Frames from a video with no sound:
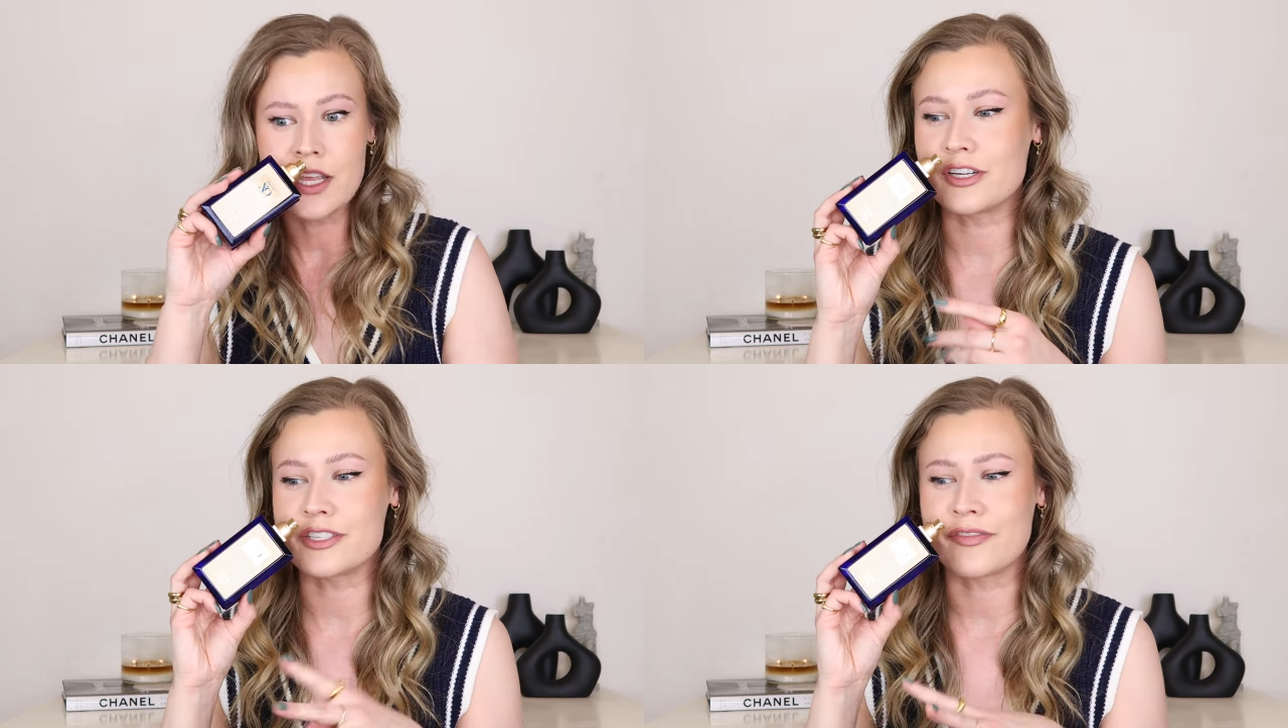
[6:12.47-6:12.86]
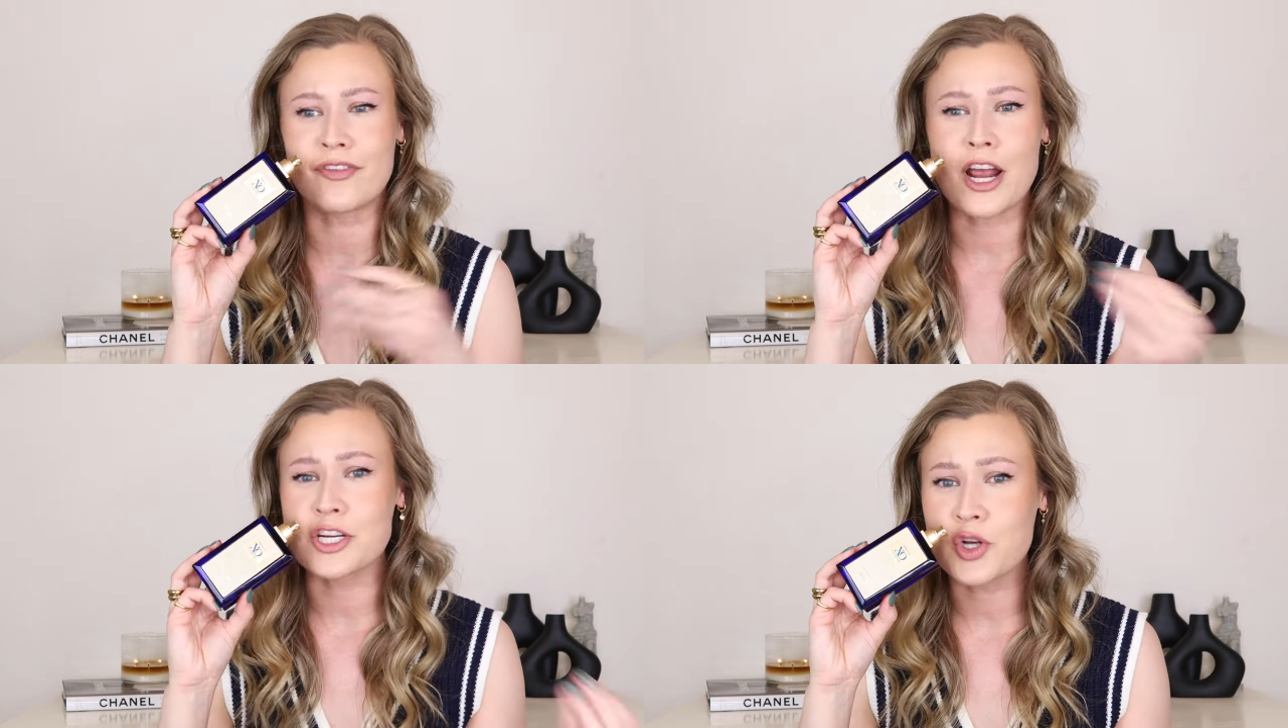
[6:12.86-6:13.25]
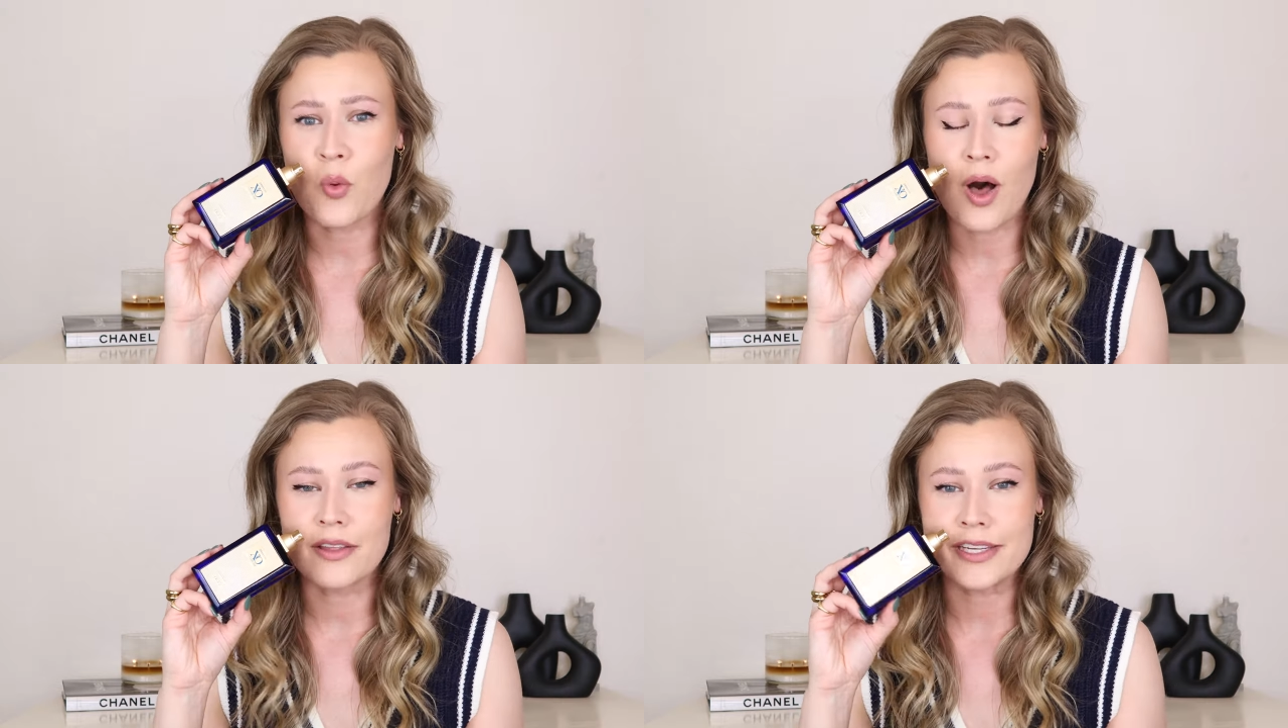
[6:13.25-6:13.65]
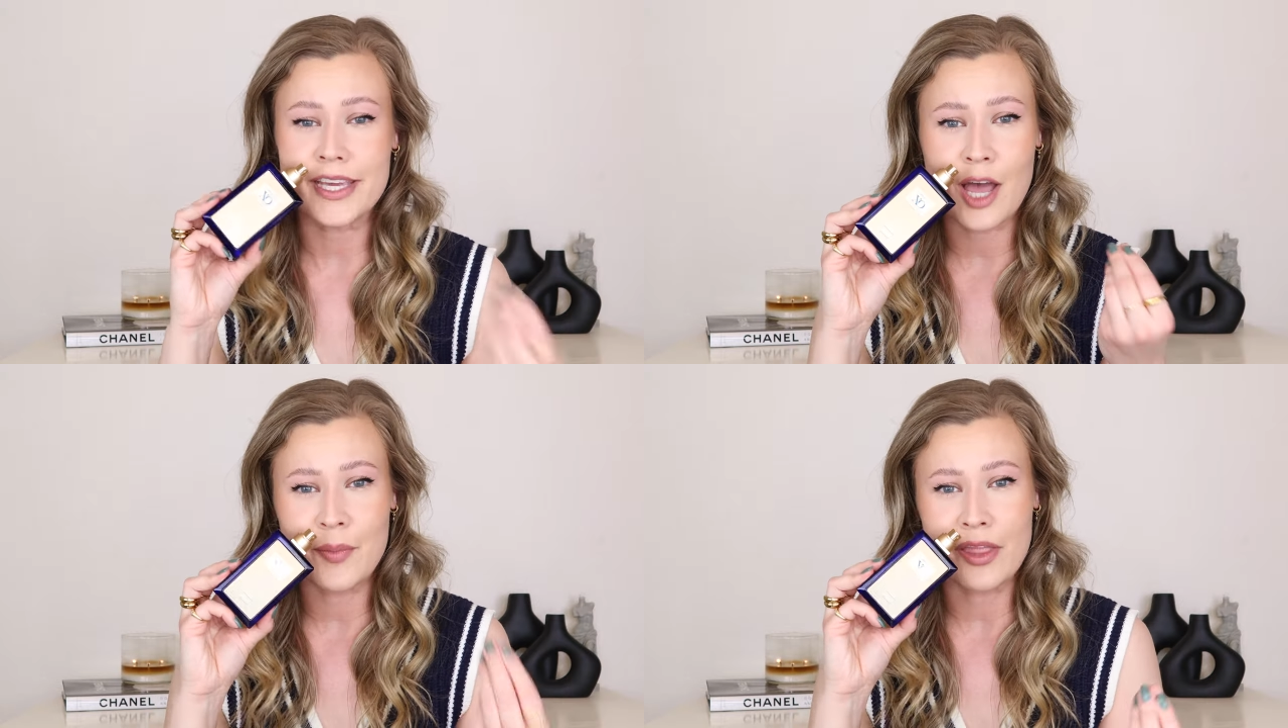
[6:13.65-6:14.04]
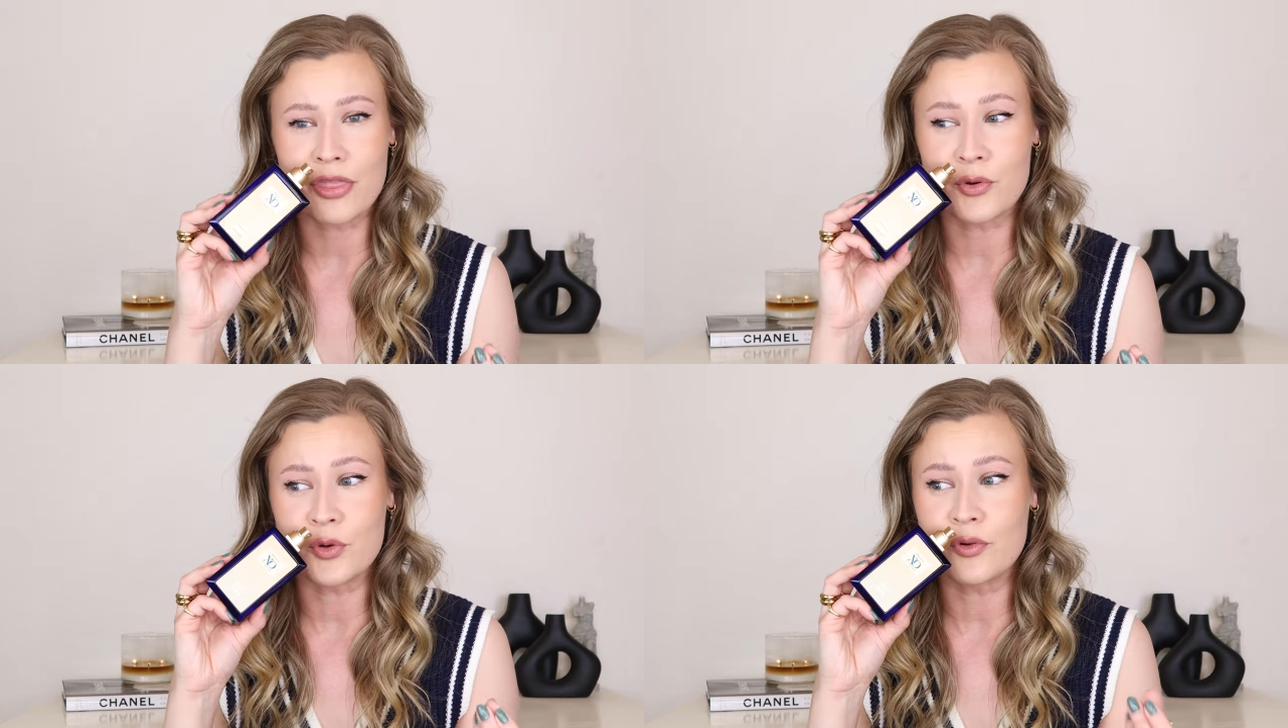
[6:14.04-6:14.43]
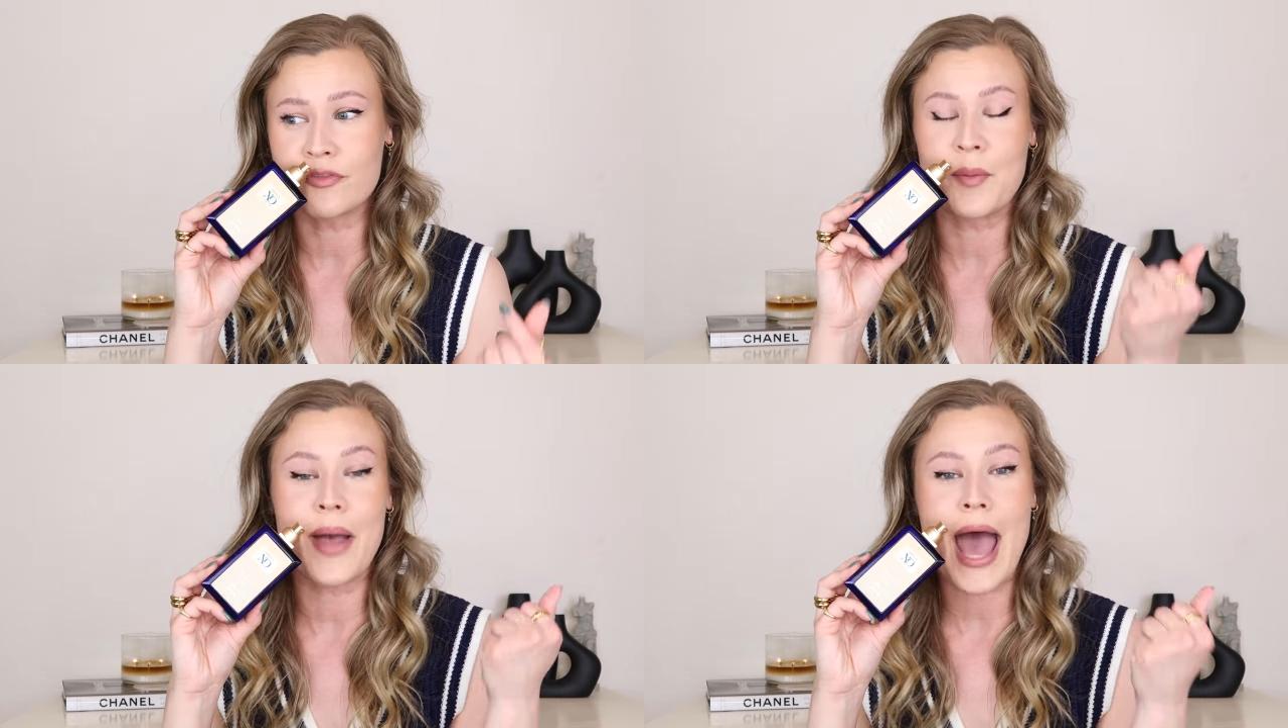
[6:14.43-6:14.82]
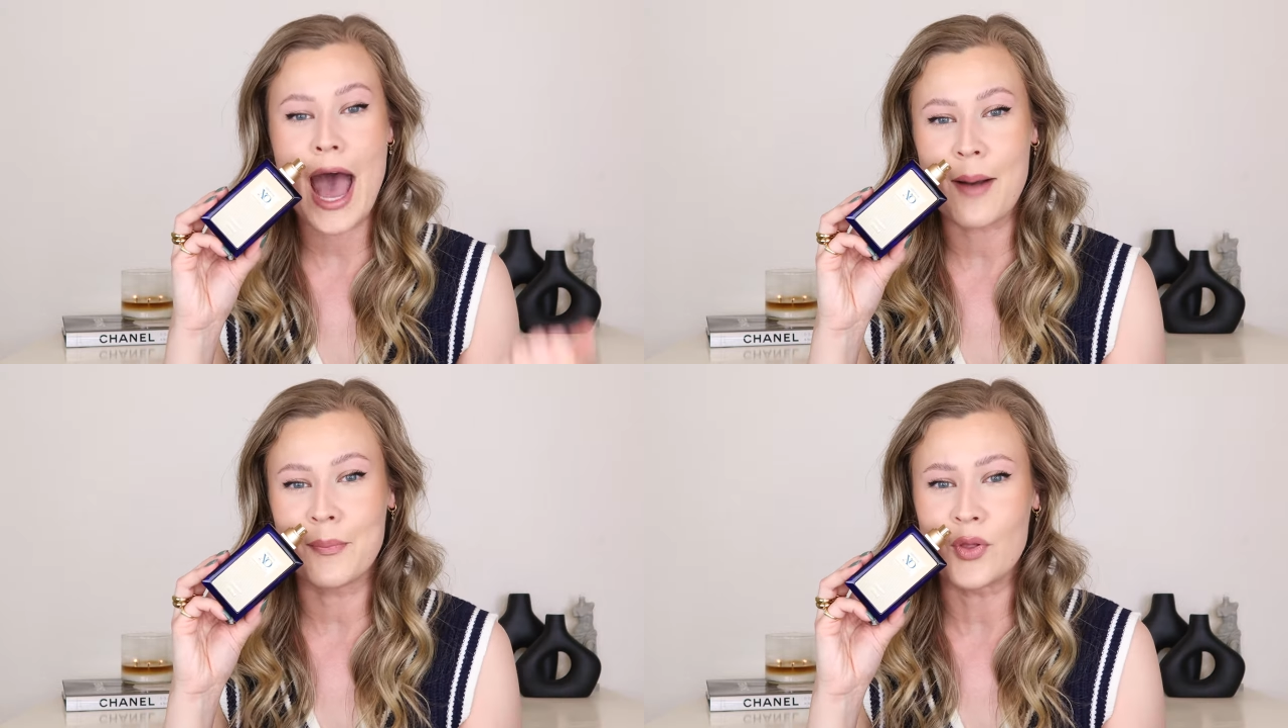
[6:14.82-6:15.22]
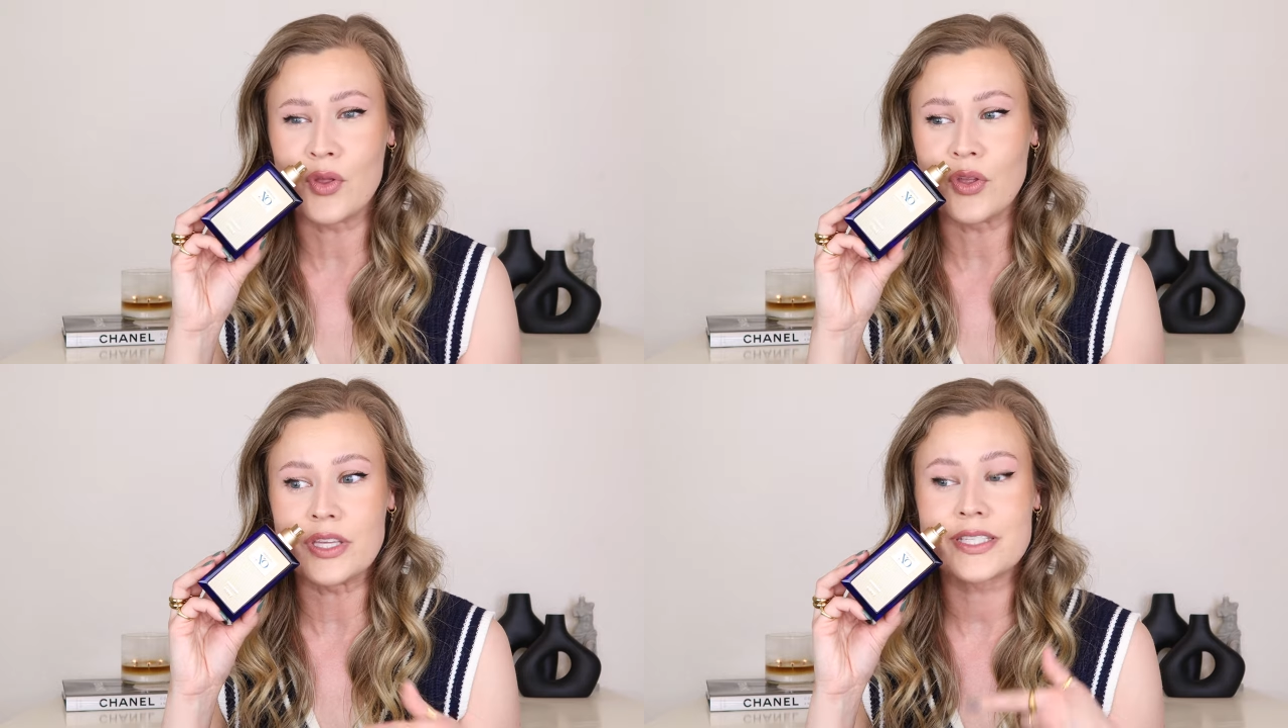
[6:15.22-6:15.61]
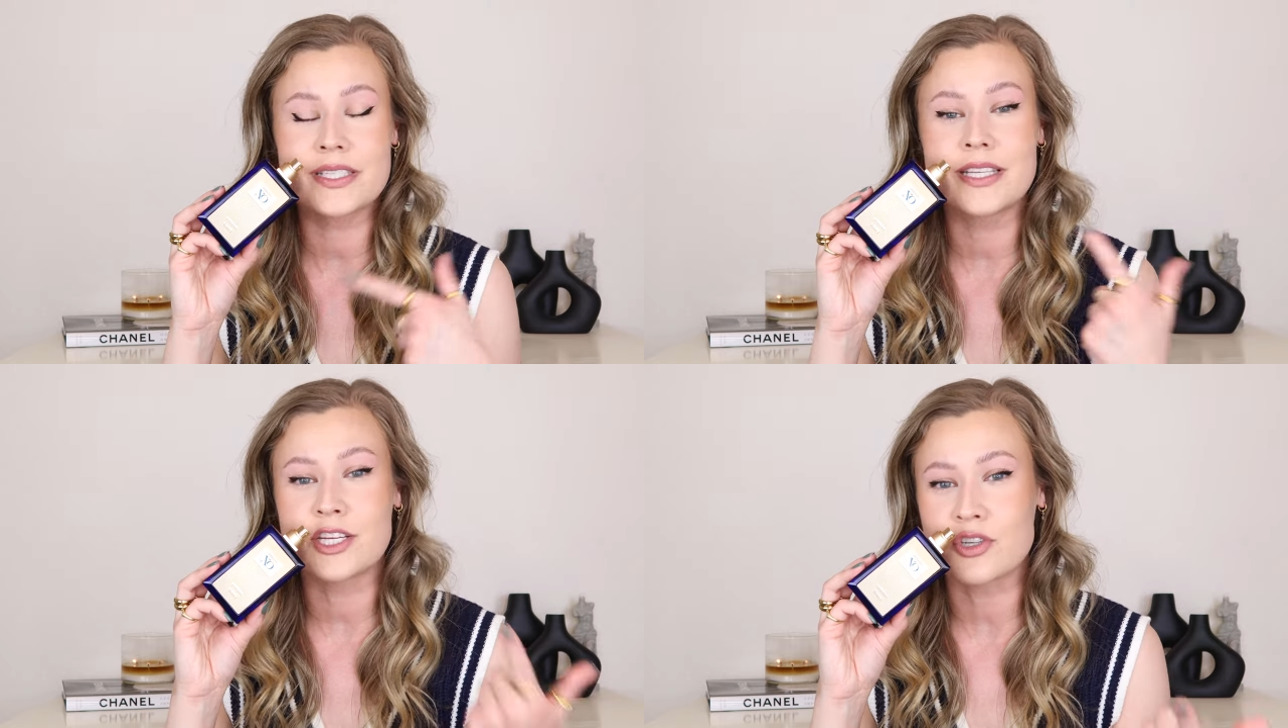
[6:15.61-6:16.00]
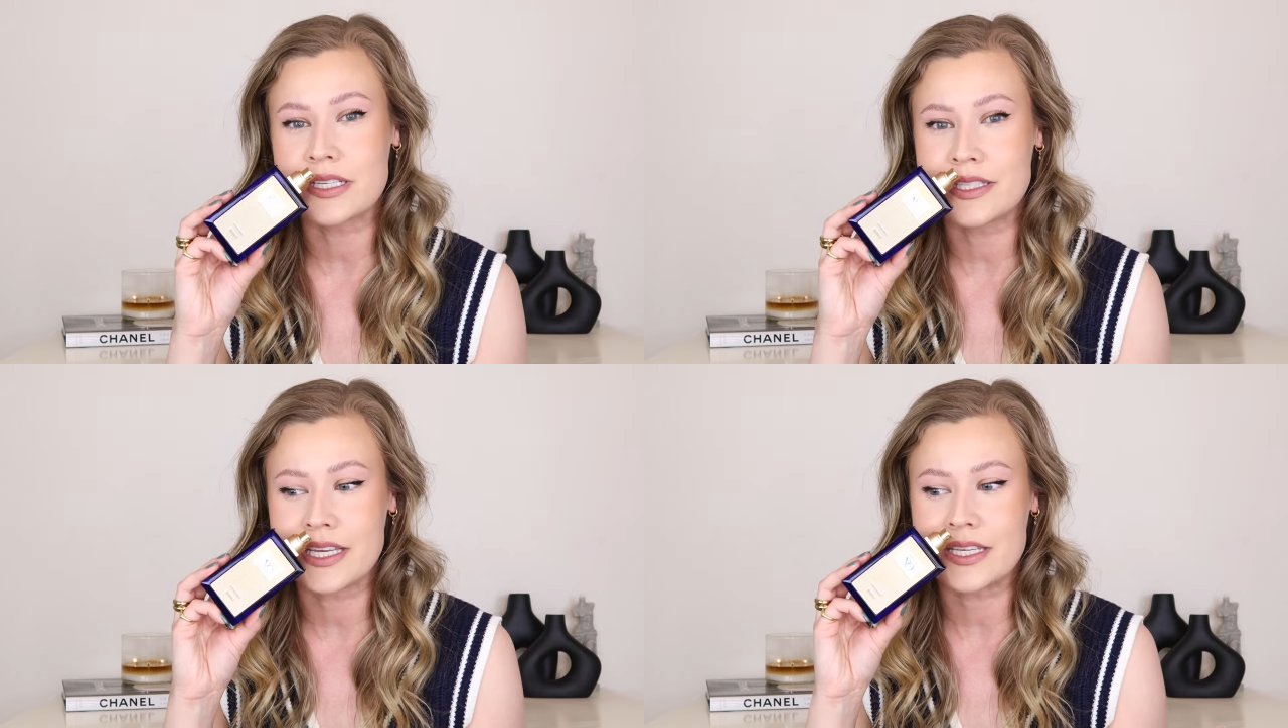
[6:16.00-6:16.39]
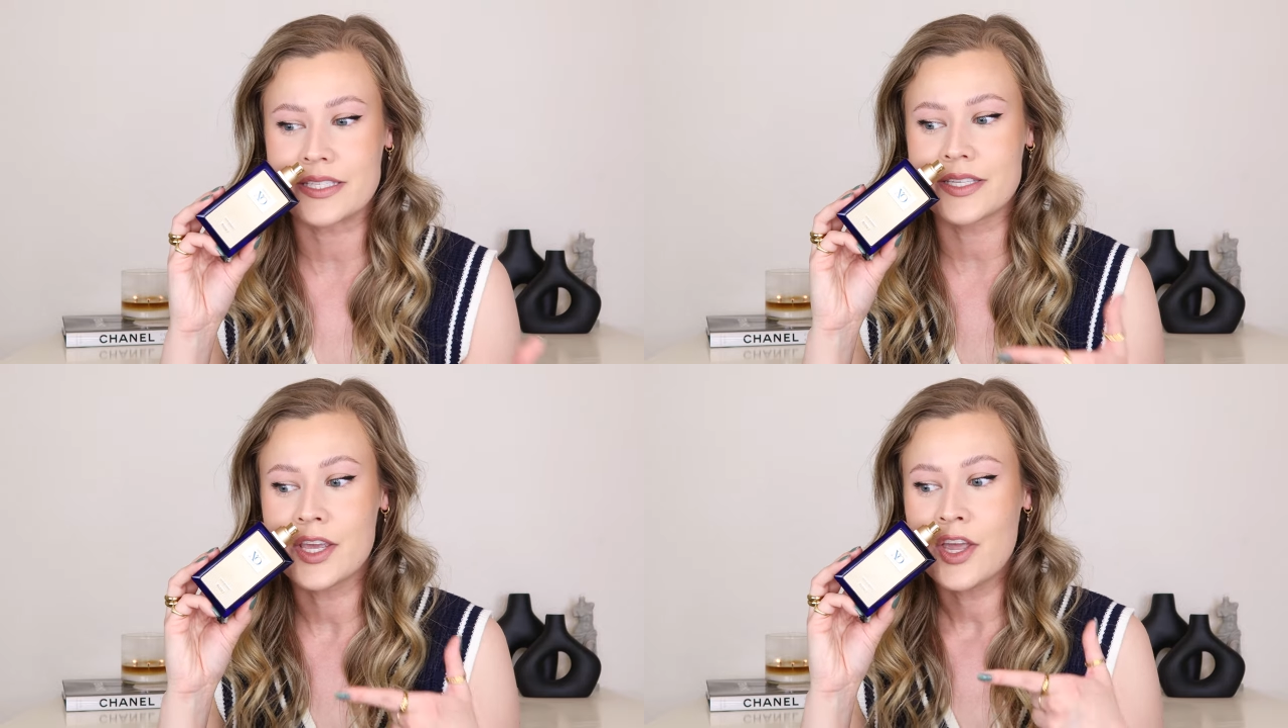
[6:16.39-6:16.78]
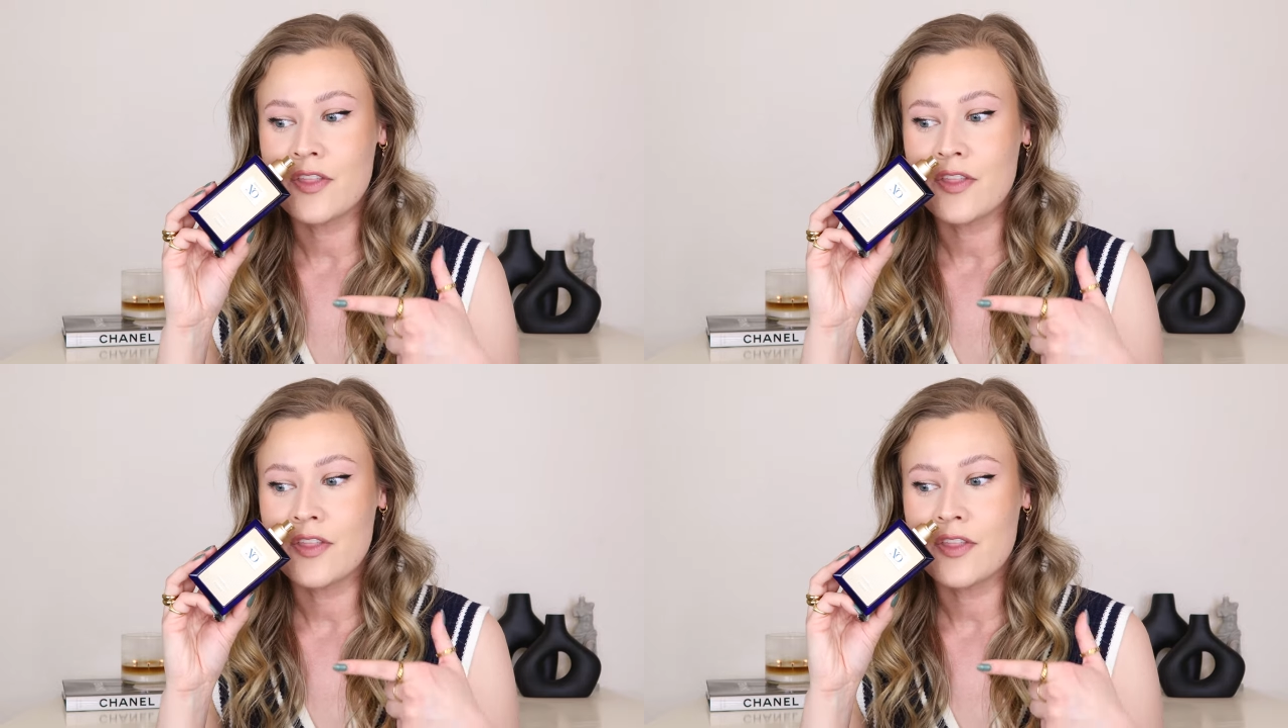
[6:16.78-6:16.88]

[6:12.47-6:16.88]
There's a fresh quality coming through from apple, citruses.